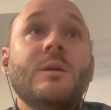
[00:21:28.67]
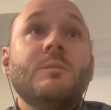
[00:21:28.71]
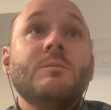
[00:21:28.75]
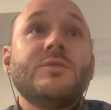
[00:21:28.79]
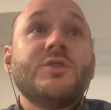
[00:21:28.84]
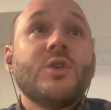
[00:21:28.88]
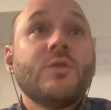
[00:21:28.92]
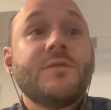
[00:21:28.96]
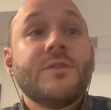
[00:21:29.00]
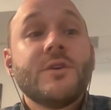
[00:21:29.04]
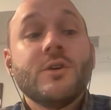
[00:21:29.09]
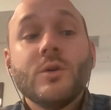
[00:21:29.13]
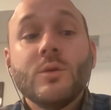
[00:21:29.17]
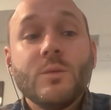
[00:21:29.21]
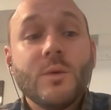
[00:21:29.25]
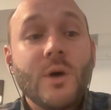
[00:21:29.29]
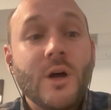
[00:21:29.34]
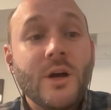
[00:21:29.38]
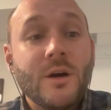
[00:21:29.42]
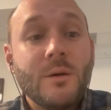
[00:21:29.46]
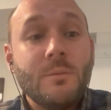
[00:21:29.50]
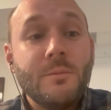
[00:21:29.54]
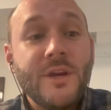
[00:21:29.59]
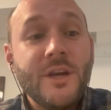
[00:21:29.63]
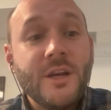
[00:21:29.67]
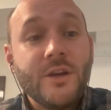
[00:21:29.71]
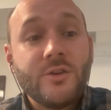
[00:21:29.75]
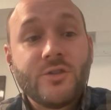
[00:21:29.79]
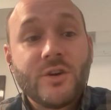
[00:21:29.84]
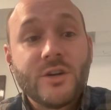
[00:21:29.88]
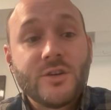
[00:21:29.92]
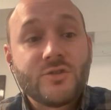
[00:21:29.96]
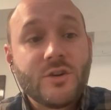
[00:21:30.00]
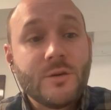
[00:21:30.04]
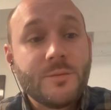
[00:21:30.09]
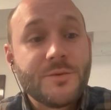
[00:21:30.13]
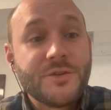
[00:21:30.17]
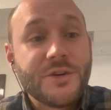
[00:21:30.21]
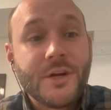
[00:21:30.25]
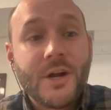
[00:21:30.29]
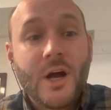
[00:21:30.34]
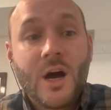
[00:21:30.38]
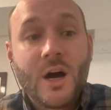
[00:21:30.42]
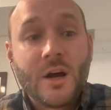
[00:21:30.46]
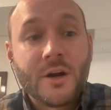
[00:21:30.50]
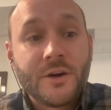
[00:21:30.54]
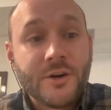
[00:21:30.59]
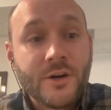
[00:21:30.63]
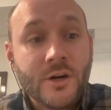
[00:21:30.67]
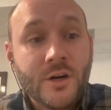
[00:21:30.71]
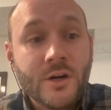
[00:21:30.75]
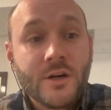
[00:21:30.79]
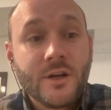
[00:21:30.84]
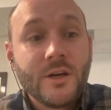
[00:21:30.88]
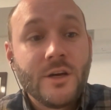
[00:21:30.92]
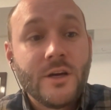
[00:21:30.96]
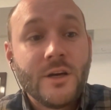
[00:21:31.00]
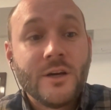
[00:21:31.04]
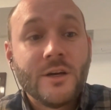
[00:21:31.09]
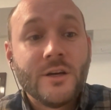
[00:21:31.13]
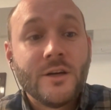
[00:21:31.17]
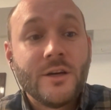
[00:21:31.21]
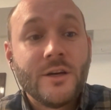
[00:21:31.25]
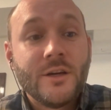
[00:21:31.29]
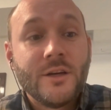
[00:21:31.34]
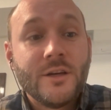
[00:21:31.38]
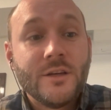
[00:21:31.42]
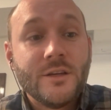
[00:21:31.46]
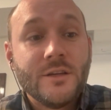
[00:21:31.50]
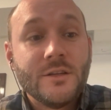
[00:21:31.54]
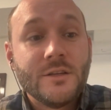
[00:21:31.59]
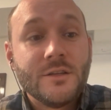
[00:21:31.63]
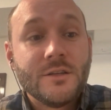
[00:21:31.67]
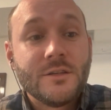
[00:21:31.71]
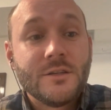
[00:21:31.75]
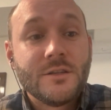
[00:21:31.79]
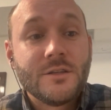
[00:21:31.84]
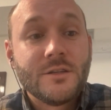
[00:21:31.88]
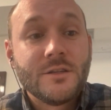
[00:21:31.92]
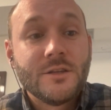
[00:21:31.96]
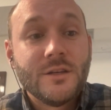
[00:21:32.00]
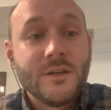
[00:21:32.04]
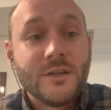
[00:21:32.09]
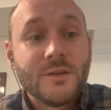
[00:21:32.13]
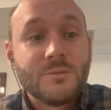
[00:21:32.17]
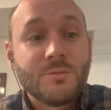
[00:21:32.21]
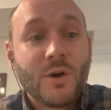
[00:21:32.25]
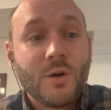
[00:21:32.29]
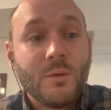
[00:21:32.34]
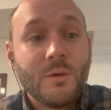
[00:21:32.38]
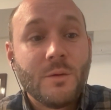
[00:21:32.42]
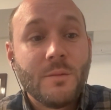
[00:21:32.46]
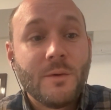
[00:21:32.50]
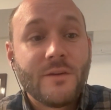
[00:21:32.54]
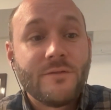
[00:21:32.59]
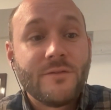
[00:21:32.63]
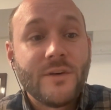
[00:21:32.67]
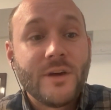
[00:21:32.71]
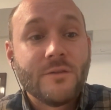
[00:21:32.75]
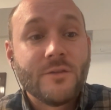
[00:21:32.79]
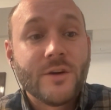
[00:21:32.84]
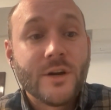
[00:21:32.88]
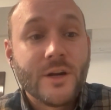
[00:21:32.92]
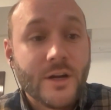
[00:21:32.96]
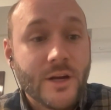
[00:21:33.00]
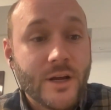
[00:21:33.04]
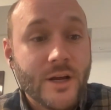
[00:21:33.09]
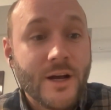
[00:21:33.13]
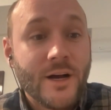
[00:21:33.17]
So for meeting transcription, Otter is probably my favorite.